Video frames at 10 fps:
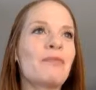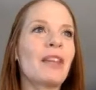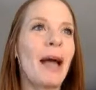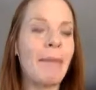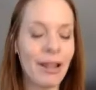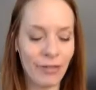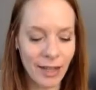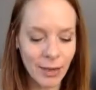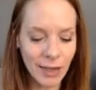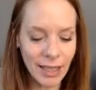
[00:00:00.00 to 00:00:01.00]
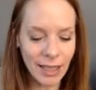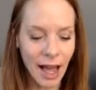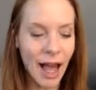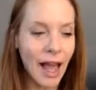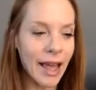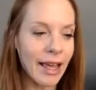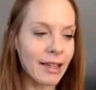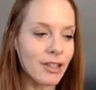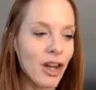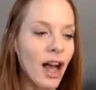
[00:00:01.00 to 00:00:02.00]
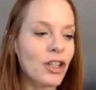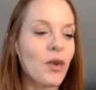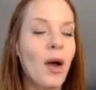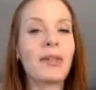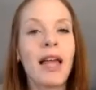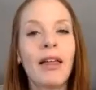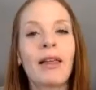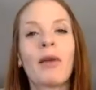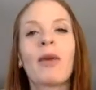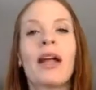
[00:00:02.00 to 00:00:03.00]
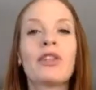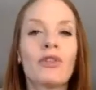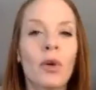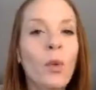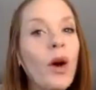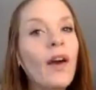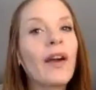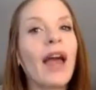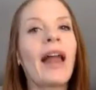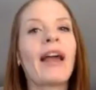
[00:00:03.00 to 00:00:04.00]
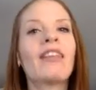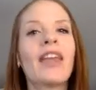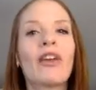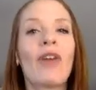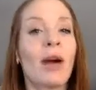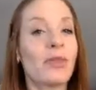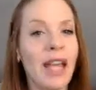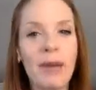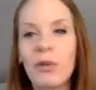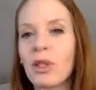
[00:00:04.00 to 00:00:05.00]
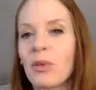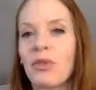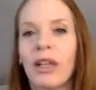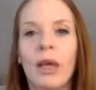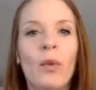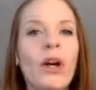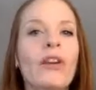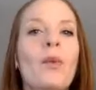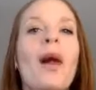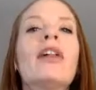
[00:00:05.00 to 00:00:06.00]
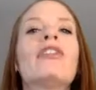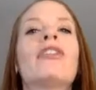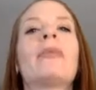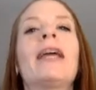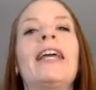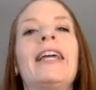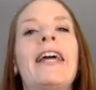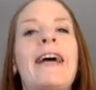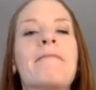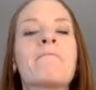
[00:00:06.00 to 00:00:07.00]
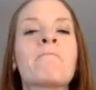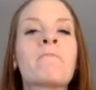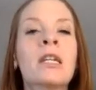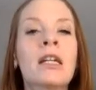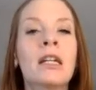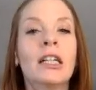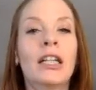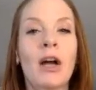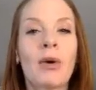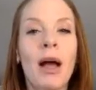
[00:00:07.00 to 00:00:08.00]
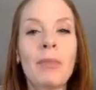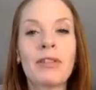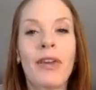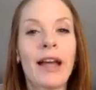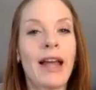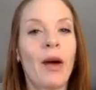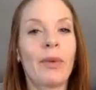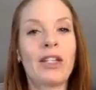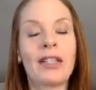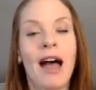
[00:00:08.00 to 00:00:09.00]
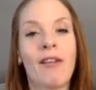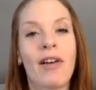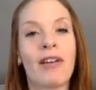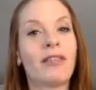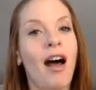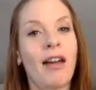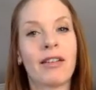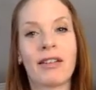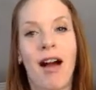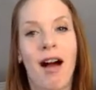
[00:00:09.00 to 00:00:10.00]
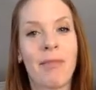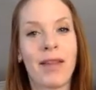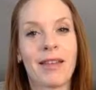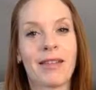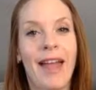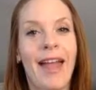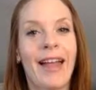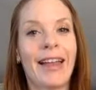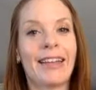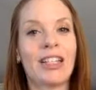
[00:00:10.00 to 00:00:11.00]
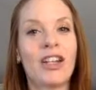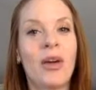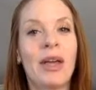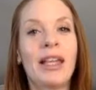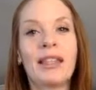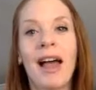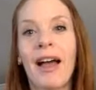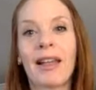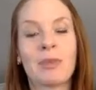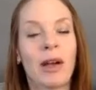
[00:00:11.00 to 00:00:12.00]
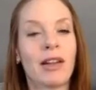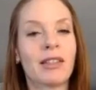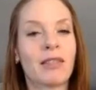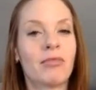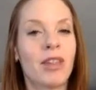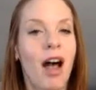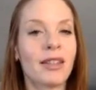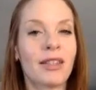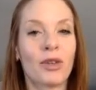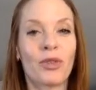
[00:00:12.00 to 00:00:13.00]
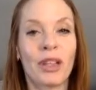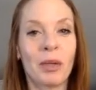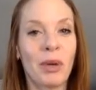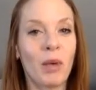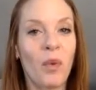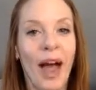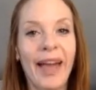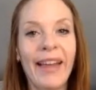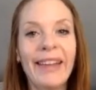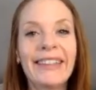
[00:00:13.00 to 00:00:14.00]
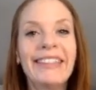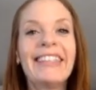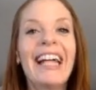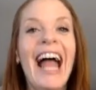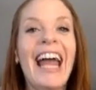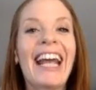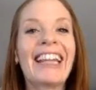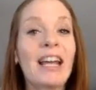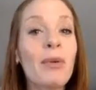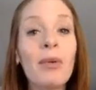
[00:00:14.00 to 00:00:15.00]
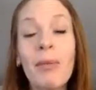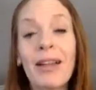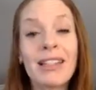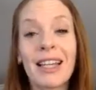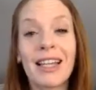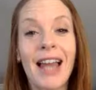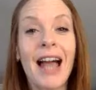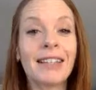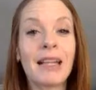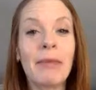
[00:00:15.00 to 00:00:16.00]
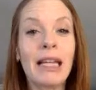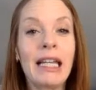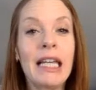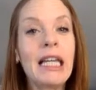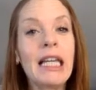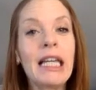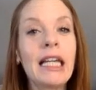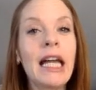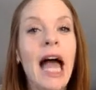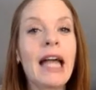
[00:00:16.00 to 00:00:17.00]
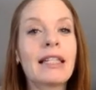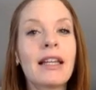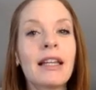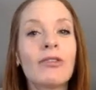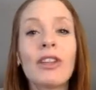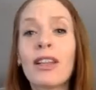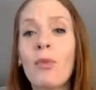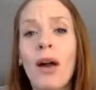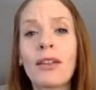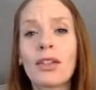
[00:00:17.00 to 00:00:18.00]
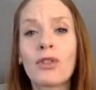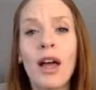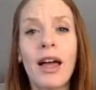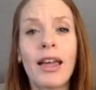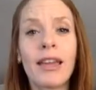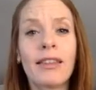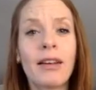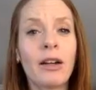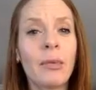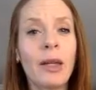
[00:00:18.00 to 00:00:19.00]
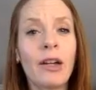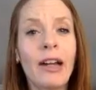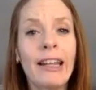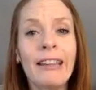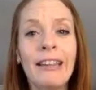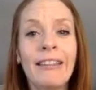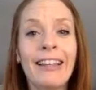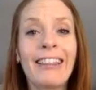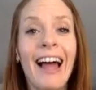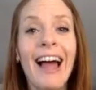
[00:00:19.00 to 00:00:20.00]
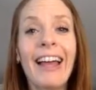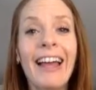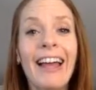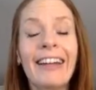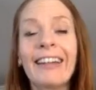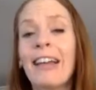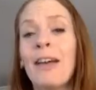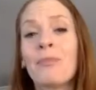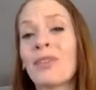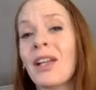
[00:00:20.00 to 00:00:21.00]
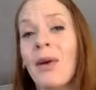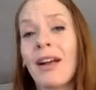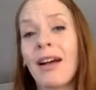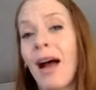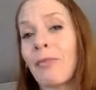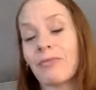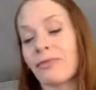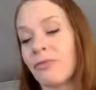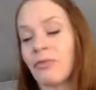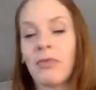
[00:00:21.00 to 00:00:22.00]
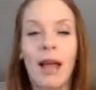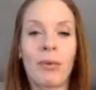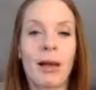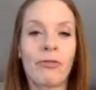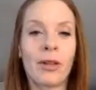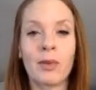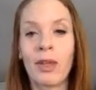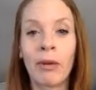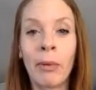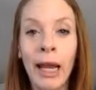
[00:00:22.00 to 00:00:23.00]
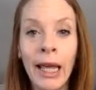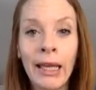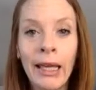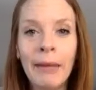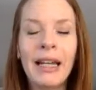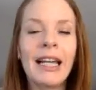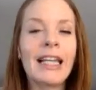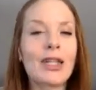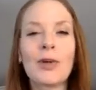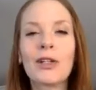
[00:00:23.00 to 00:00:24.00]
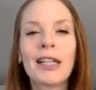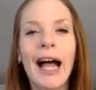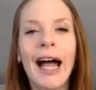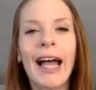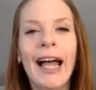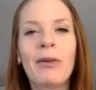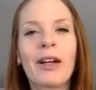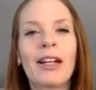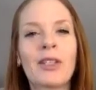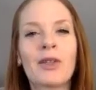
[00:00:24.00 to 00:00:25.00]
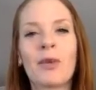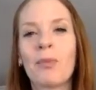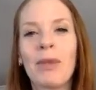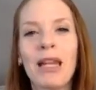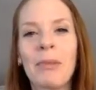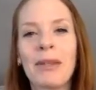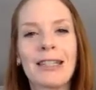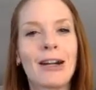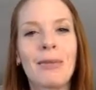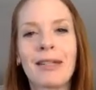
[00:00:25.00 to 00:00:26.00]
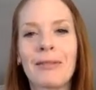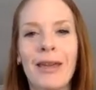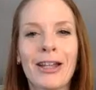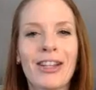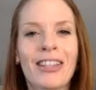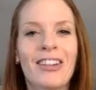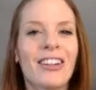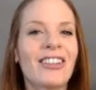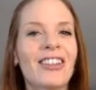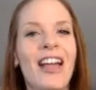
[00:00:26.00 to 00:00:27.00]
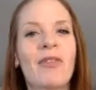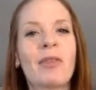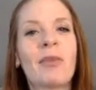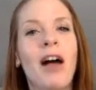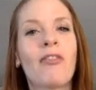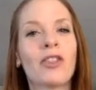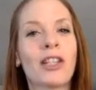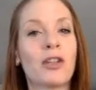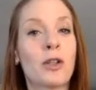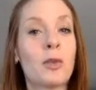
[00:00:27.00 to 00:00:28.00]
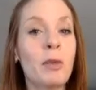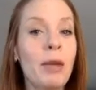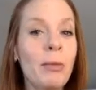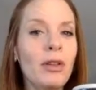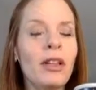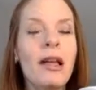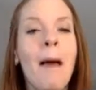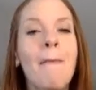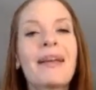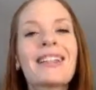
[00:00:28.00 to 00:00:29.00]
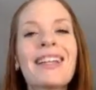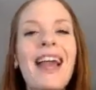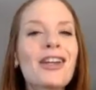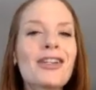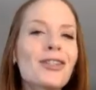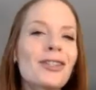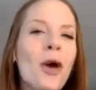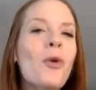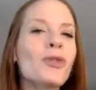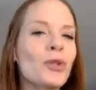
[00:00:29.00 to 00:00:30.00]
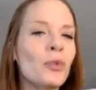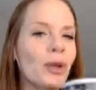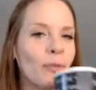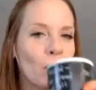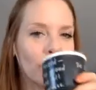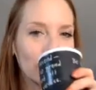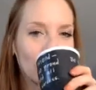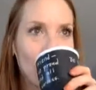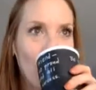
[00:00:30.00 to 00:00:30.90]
I made friends with this guy, Josh, who I was telling, like, what I do for work, and I think round tables would really work well for me, and you know, come to find out, we just have a lot in common, and, you know, he's experienced some loss in a really big way, and I think we were meant to connect. I mean, he hasn't really wanted to try therapy or anything like that, and you know what, I become friends with everybody. I mean, and he's a local guy. We're going to do a meetup in Starbucks in Manchester and just have some conversations with people, because connection's so super important.